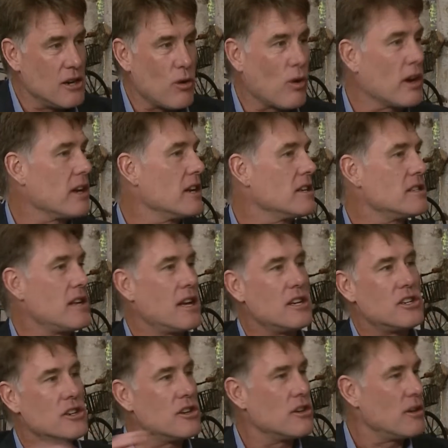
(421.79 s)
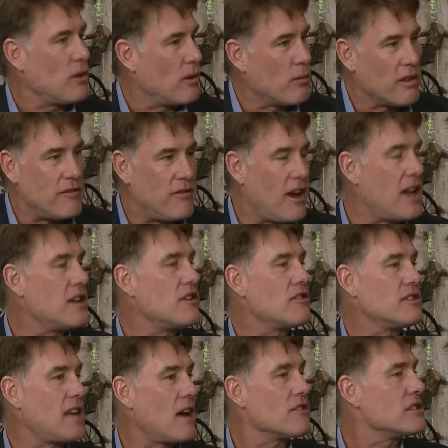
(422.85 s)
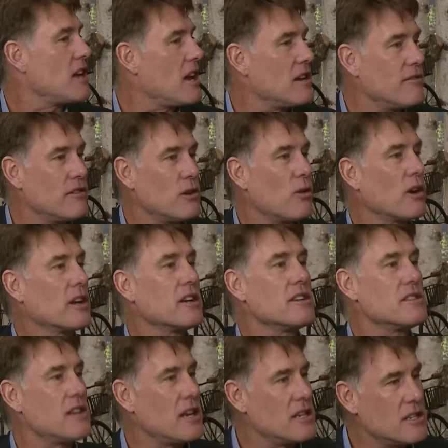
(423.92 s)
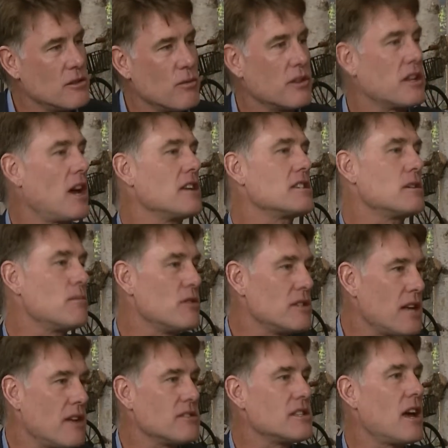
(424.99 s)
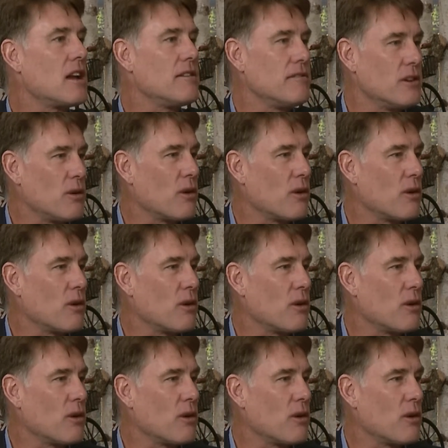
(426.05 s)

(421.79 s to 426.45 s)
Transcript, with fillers: an organization, with vendors outside of an organization, with customers outside of an